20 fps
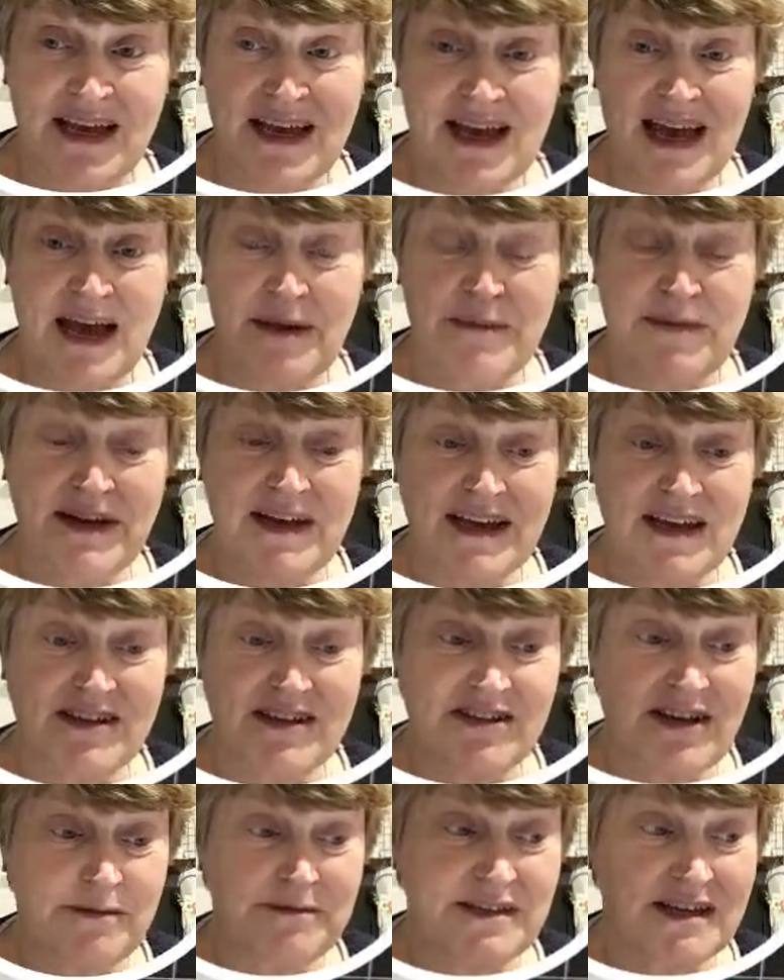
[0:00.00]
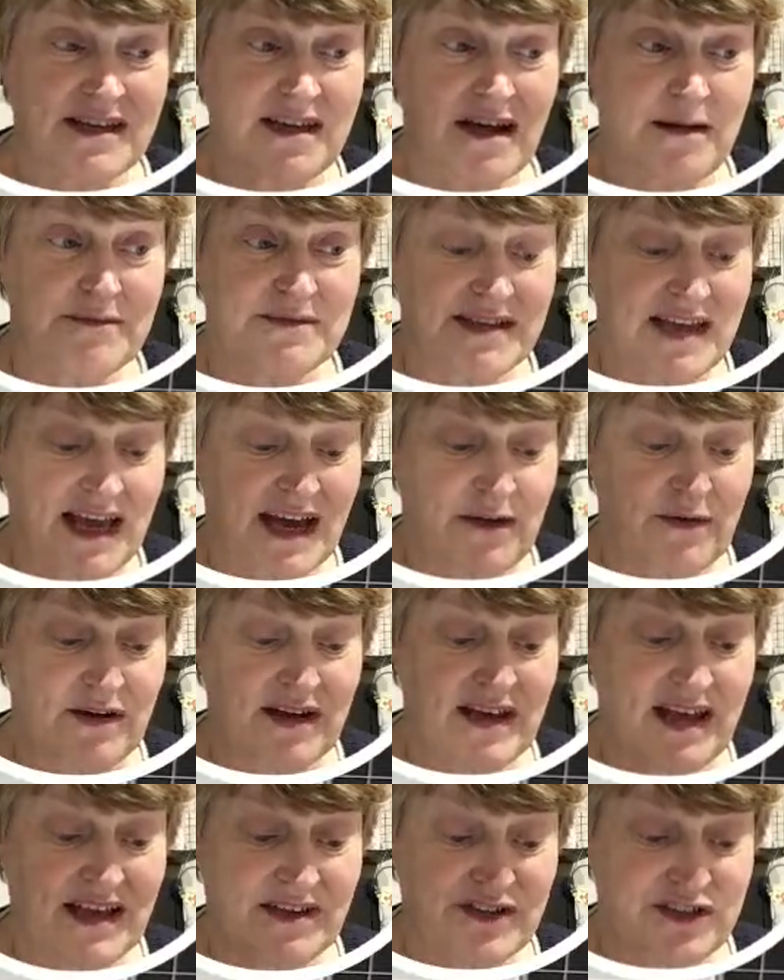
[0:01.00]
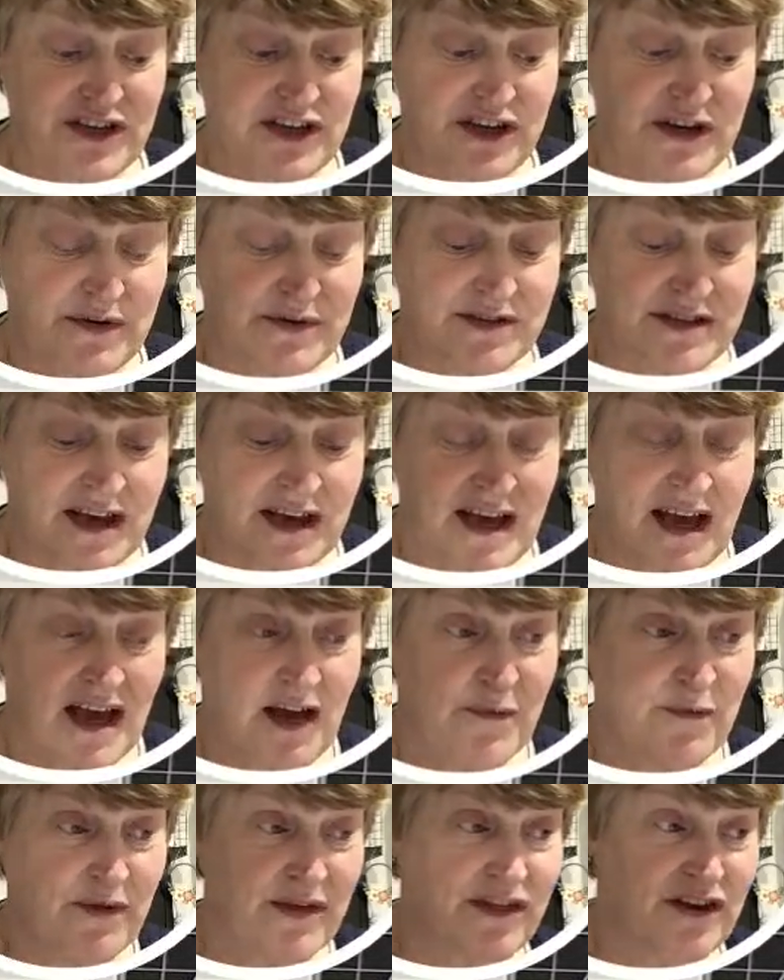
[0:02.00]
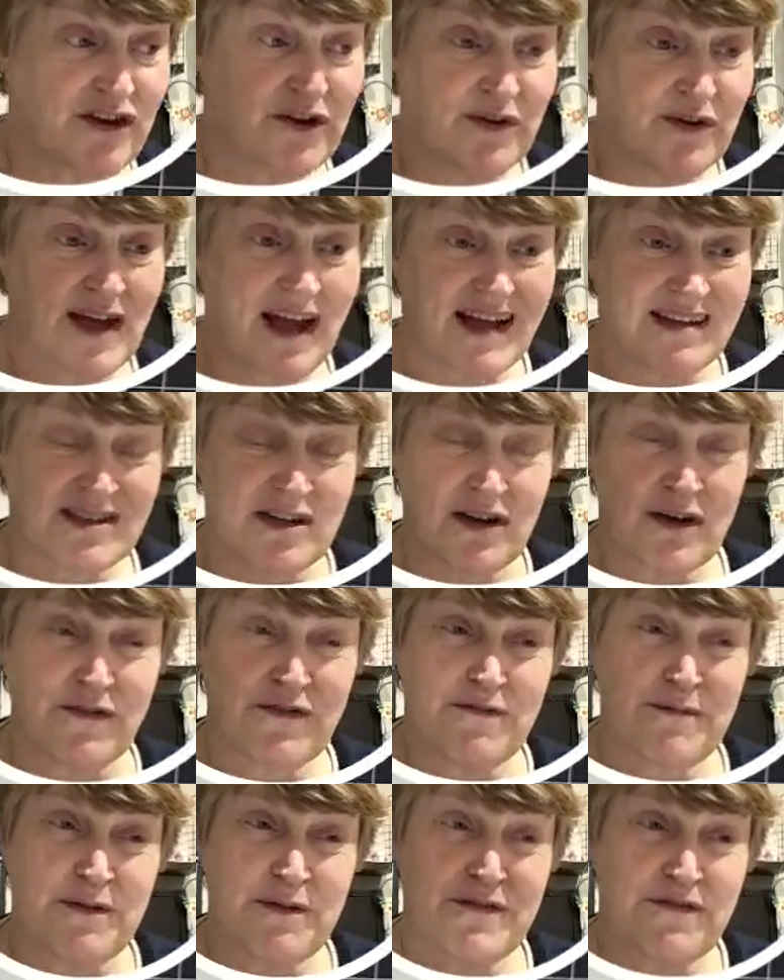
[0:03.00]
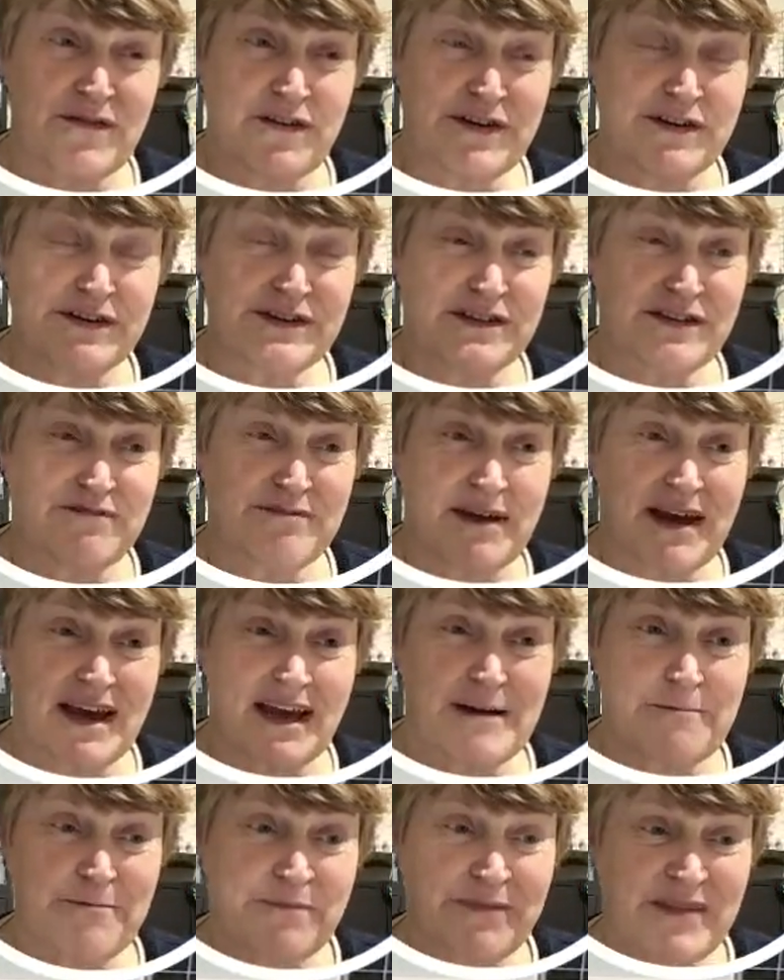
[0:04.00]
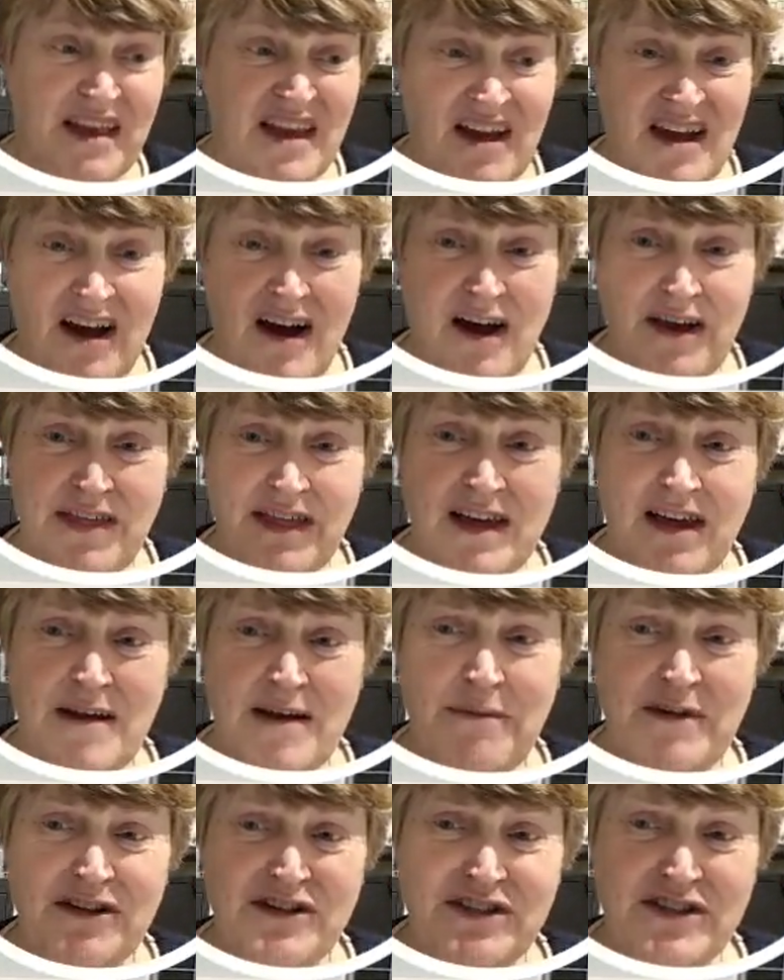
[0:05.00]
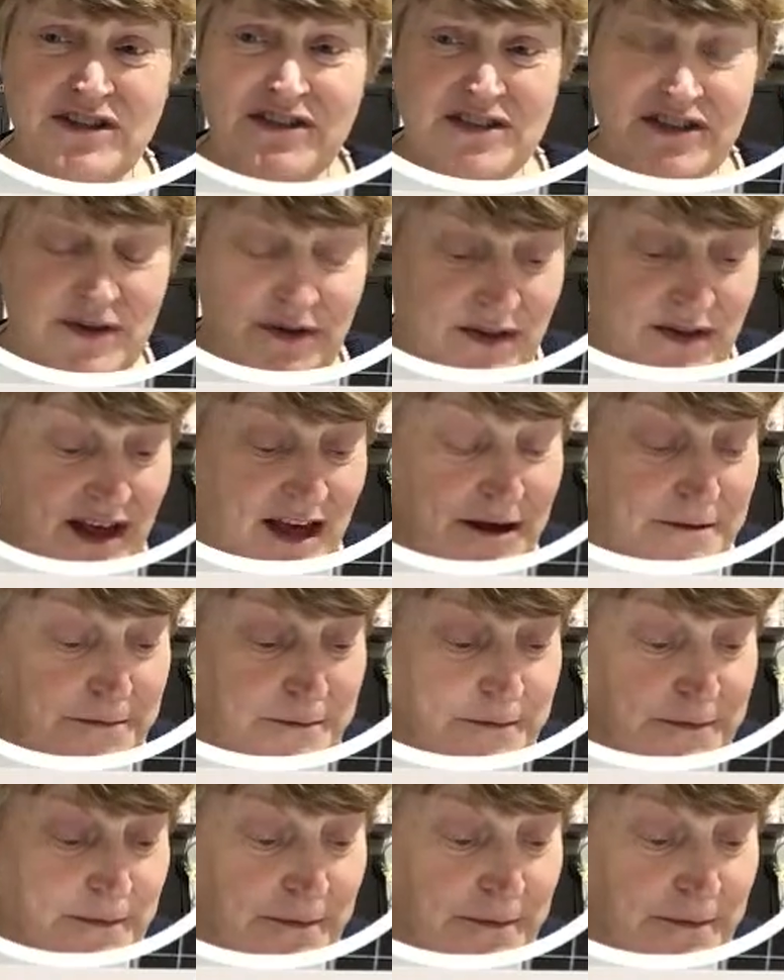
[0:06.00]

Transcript: how many times it comes out and gets used. And with the new catalogue from the 1st of May, I think I might just do that.